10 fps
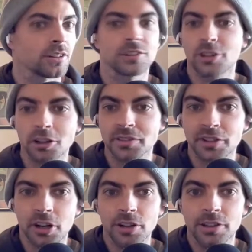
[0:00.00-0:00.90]
Stars of
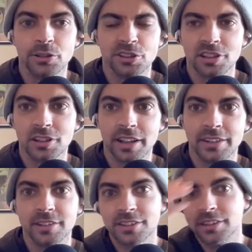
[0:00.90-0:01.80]
Icarios.
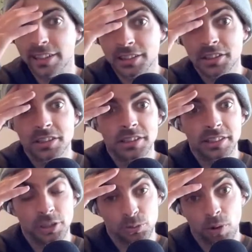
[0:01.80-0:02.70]

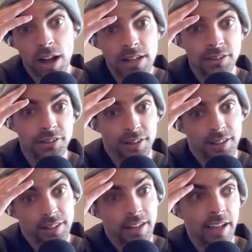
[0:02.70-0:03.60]
It's wild to
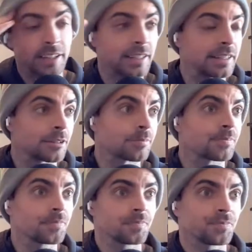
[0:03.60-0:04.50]
think that
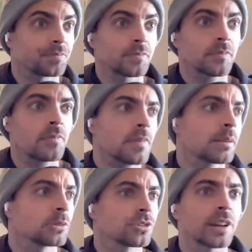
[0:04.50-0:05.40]
I'm
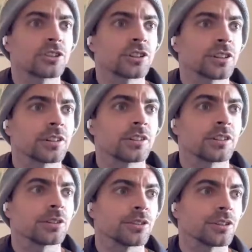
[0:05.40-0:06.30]
just actually gonna
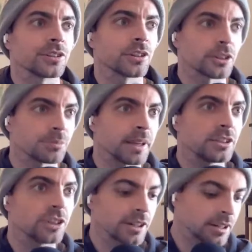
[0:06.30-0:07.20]
go to the Stars
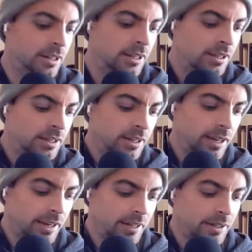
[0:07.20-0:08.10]
page here.
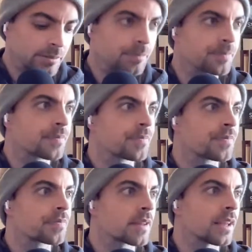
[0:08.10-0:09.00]
Um,
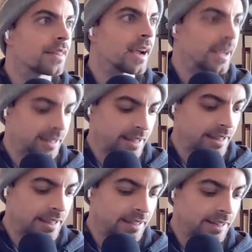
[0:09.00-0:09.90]
that
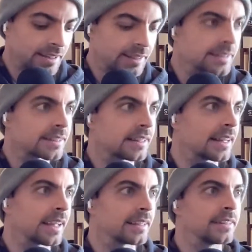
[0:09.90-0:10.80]
in, I think it's
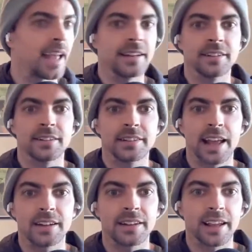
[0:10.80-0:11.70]
like 10
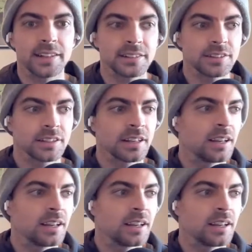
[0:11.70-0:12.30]
days,